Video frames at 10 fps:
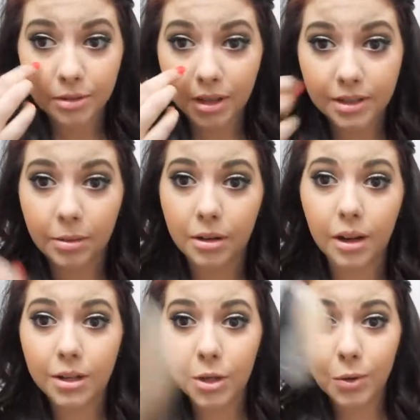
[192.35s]
get something
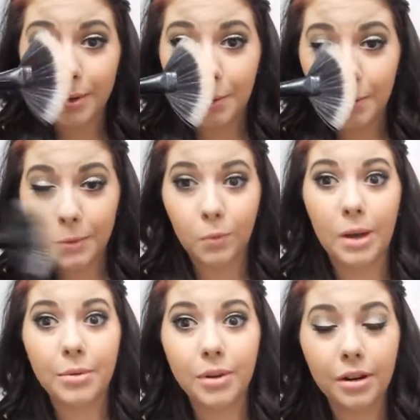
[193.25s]
on you, you just
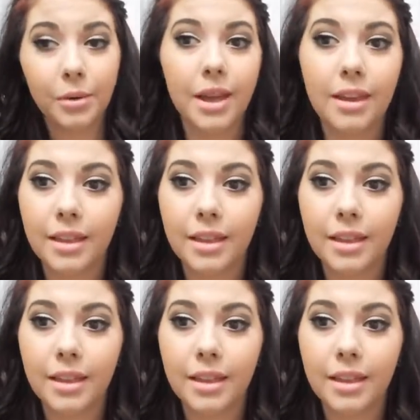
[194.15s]
wipe it right away.